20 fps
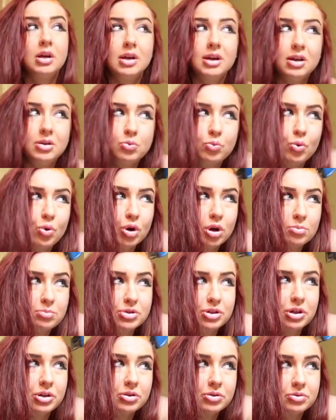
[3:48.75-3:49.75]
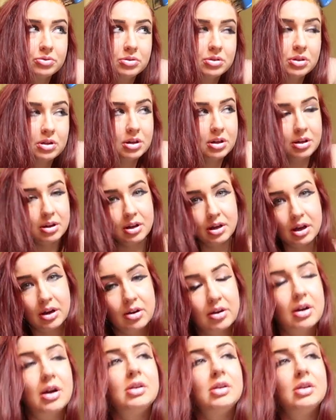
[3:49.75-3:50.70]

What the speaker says: And warm tone hair